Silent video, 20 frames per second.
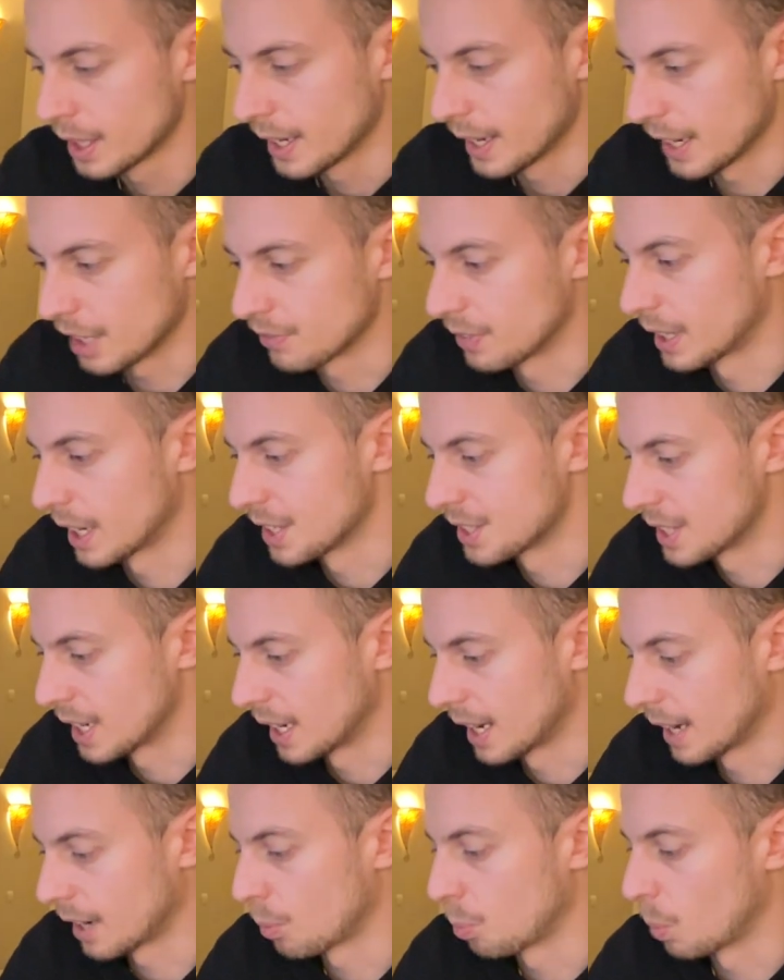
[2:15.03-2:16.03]
And when I say
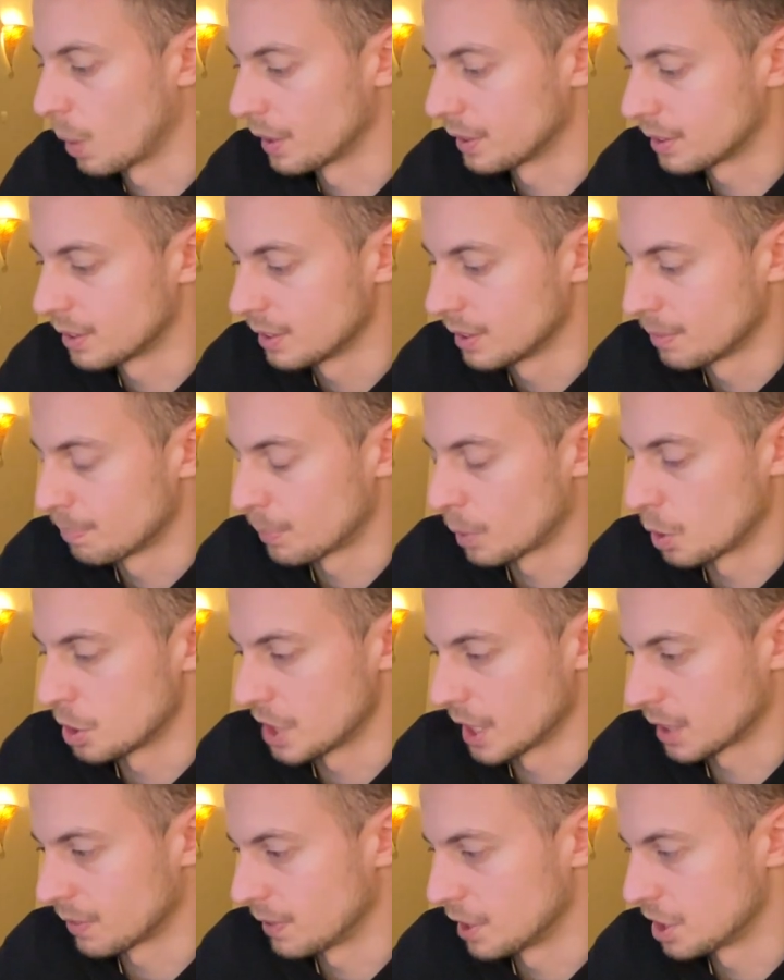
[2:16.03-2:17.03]
like what
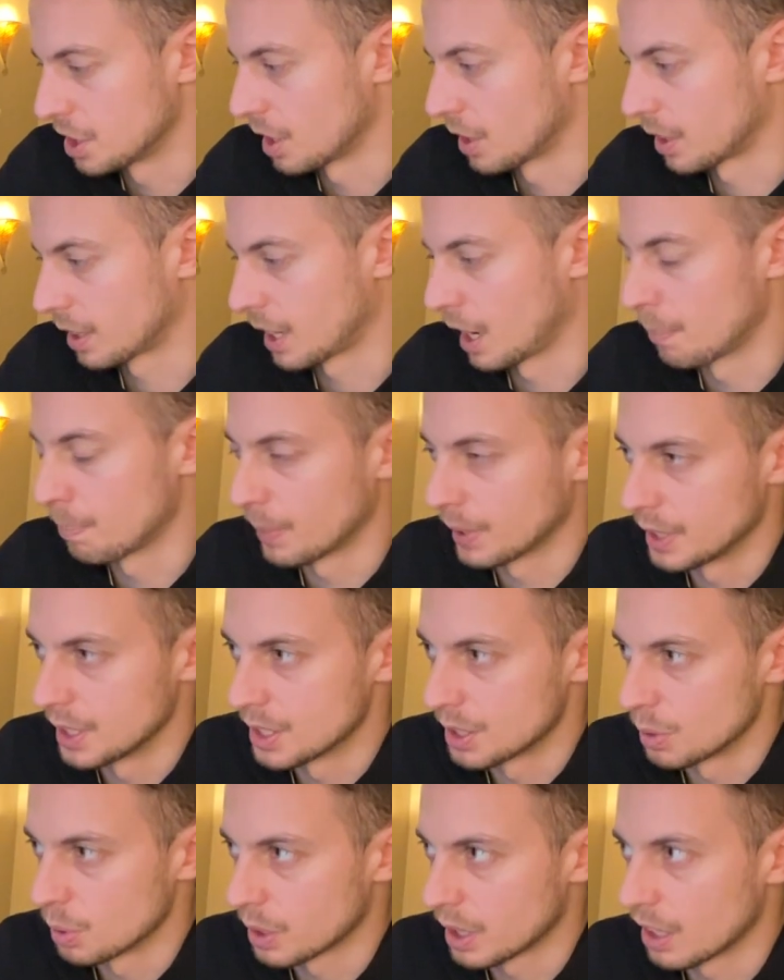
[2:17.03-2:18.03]
project which your company
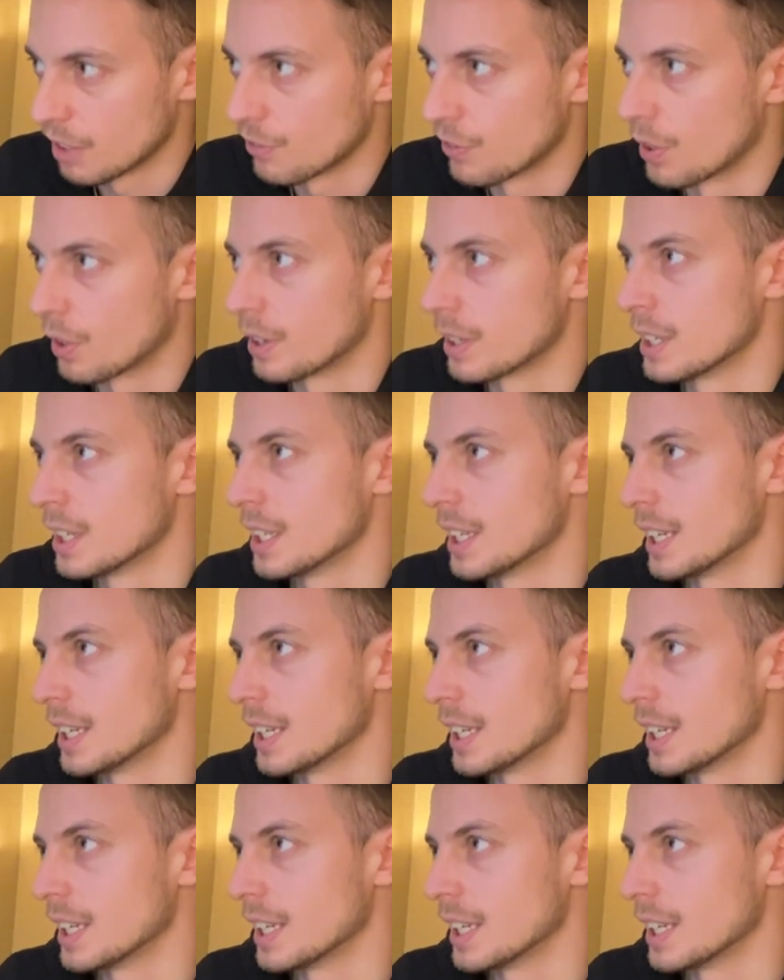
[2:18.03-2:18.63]
is looking for,